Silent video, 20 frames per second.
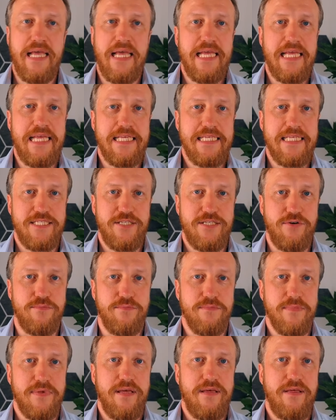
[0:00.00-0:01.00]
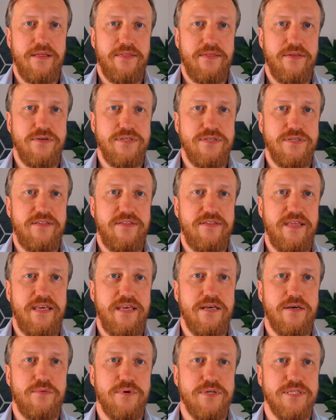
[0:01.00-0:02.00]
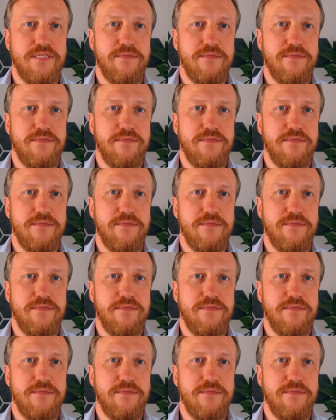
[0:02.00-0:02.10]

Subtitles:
So, first thing what's